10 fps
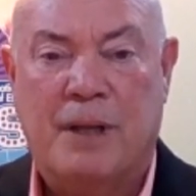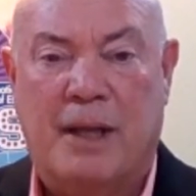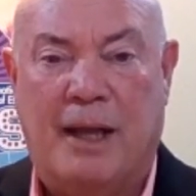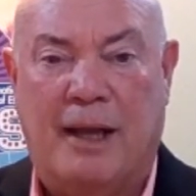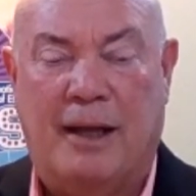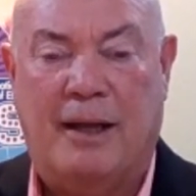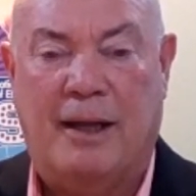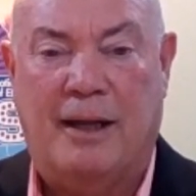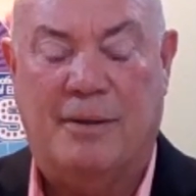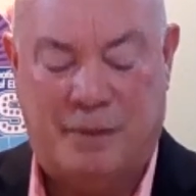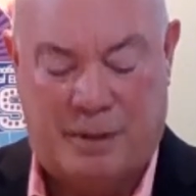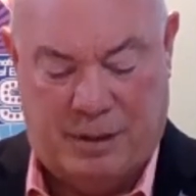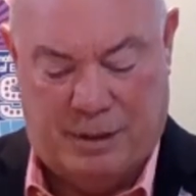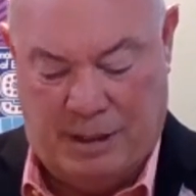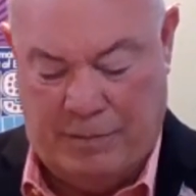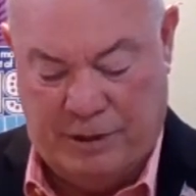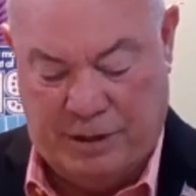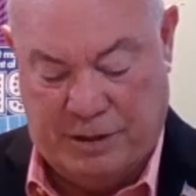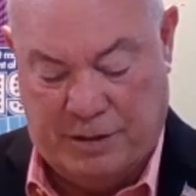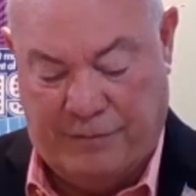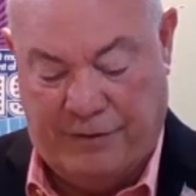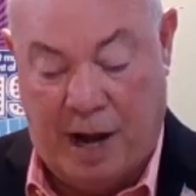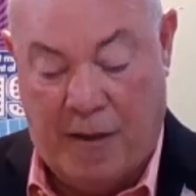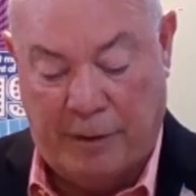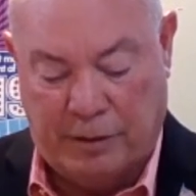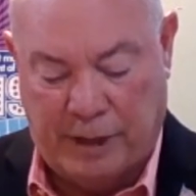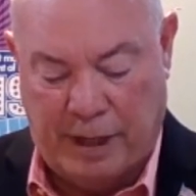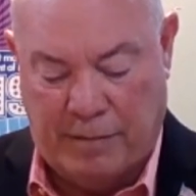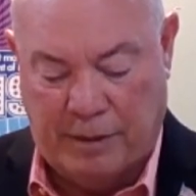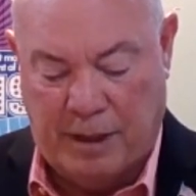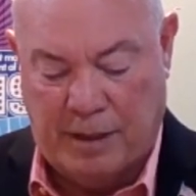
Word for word: And uh, it was just phenomenal. And uh,